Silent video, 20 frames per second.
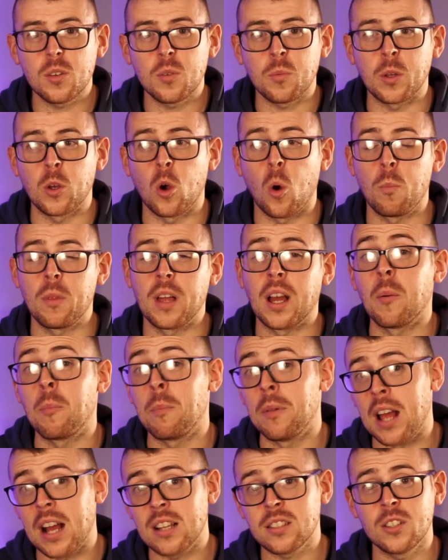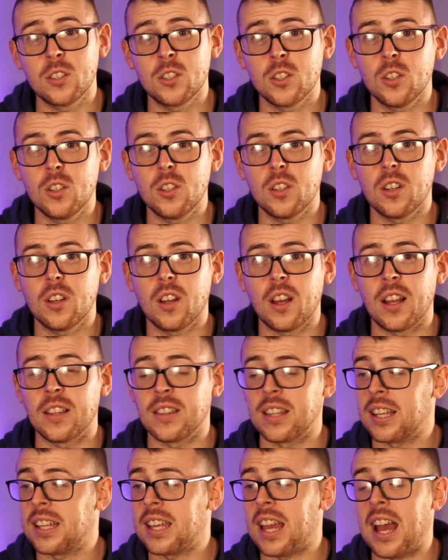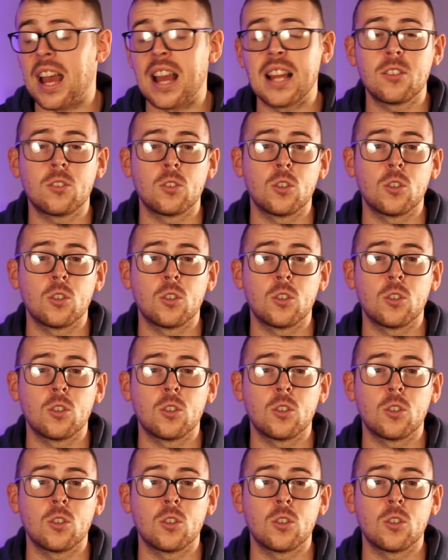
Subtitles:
We hope that it blesses you. And the guys